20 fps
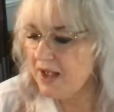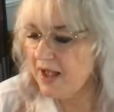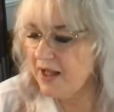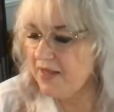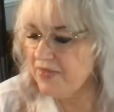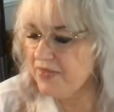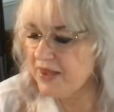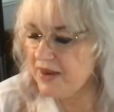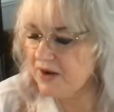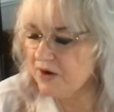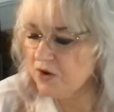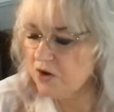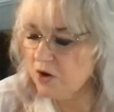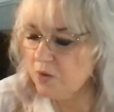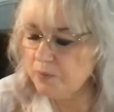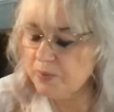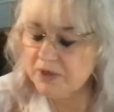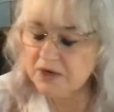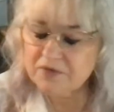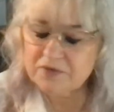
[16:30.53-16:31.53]
and then a
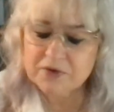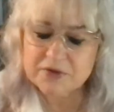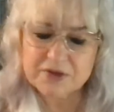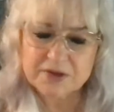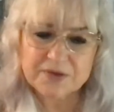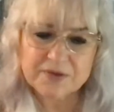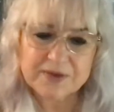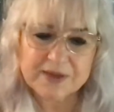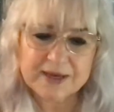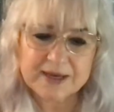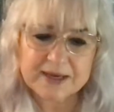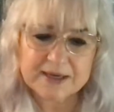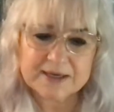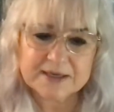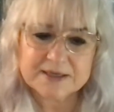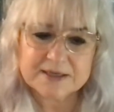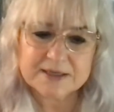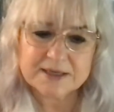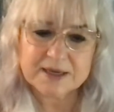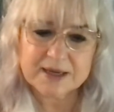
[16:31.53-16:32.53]
couple of other
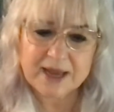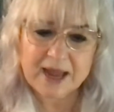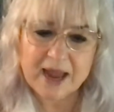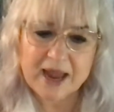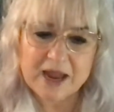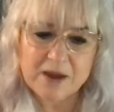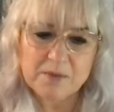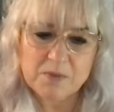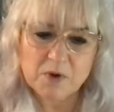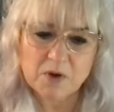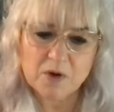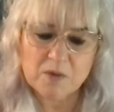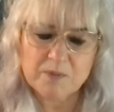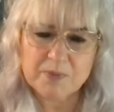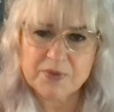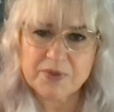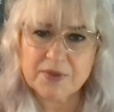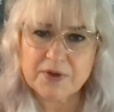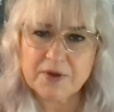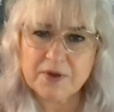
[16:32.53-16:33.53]
things that came
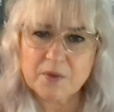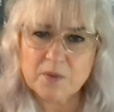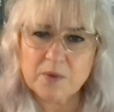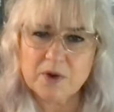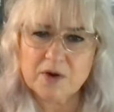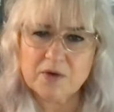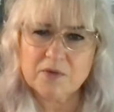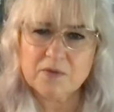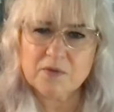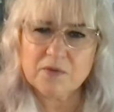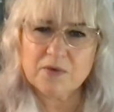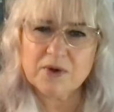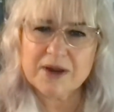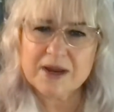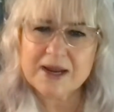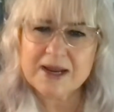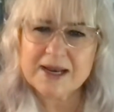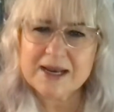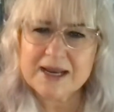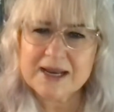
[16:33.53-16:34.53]
up that were
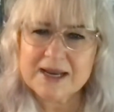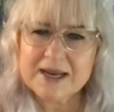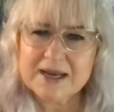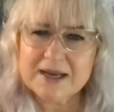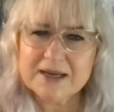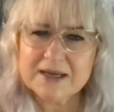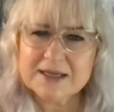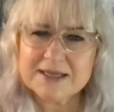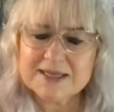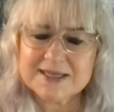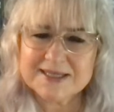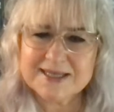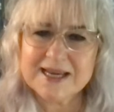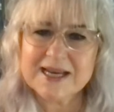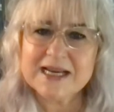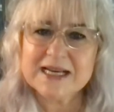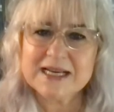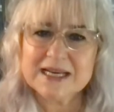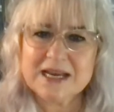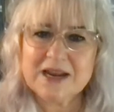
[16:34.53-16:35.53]
really
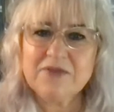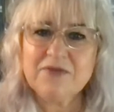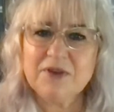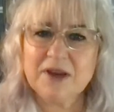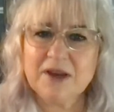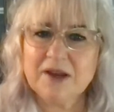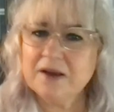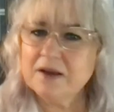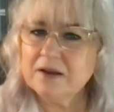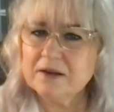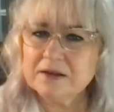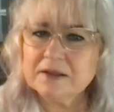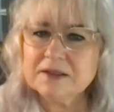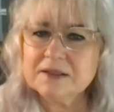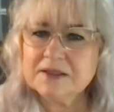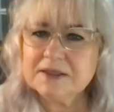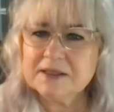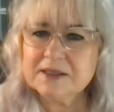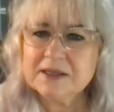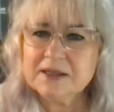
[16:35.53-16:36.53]

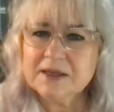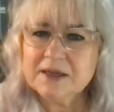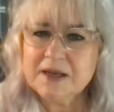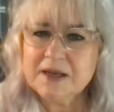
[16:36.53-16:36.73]
significant.